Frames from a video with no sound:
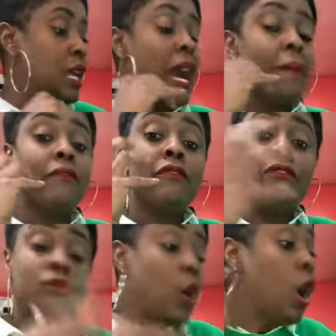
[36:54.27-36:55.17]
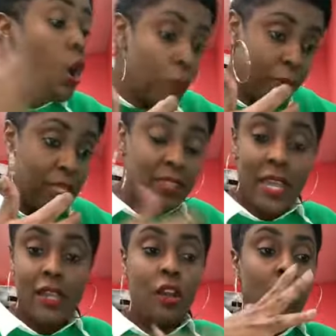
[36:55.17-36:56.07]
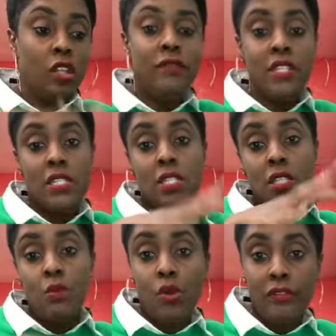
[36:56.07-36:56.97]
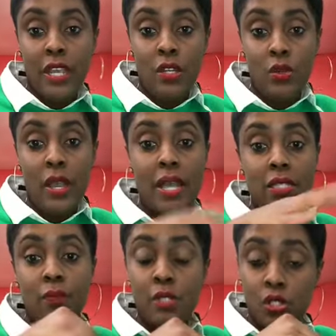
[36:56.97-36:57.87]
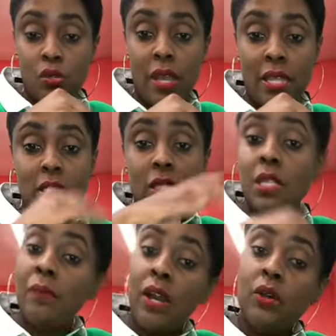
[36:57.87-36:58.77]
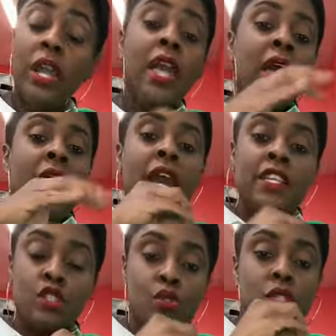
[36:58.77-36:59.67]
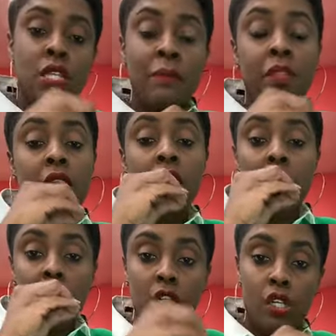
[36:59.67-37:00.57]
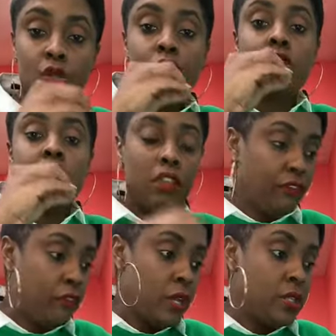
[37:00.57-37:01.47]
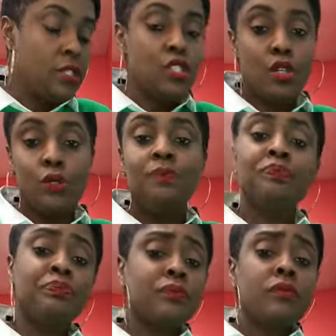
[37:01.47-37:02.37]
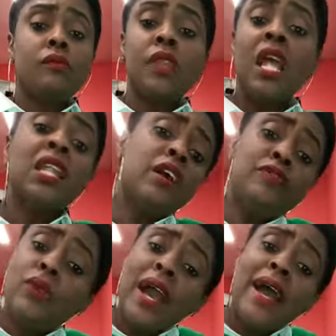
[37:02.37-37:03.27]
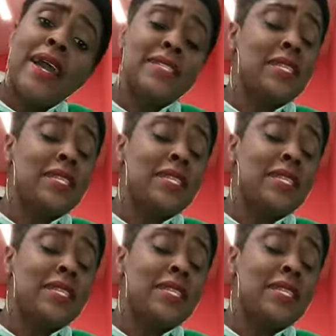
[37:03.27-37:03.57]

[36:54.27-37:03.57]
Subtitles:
I'm hoping that all of this is motivating you guys and pushing you guys to step out and do something a little different. So love you guys.